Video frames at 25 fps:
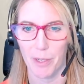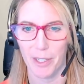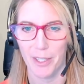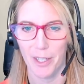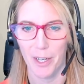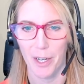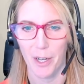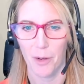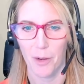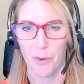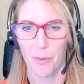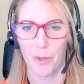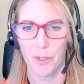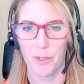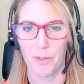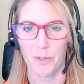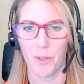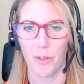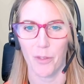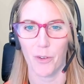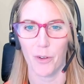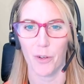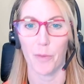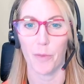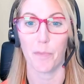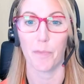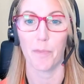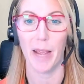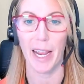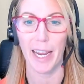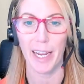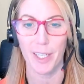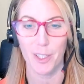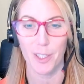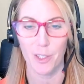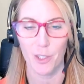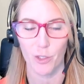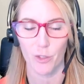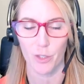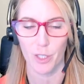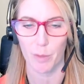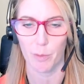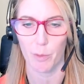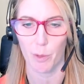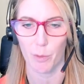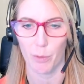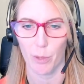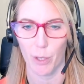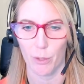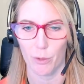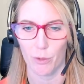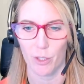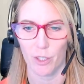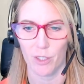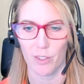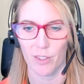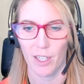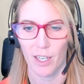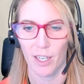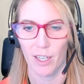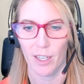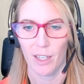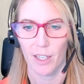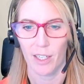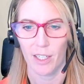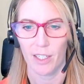but one of the third mainstream approaches